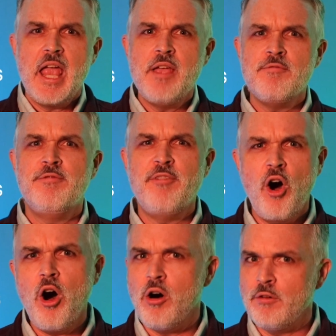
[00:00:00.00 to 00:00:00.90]

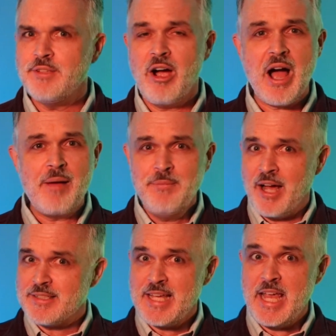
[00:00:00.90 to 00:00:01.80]
involved. Now, I'm
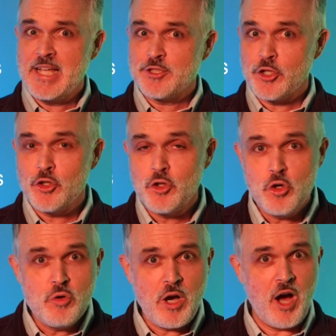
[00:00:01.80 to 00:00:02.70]
not saying it's a
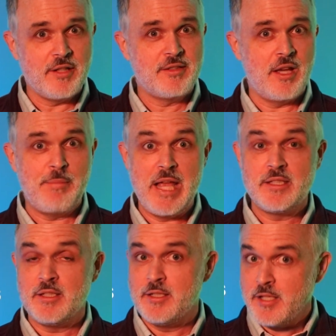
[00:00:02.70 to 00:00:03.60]
new concept.
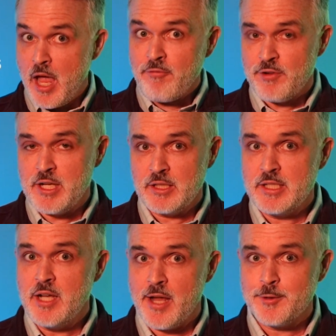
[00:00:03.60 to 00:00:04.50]
It's definitely
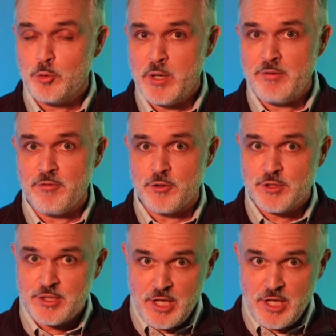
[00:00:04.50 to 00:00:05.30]
not a 21st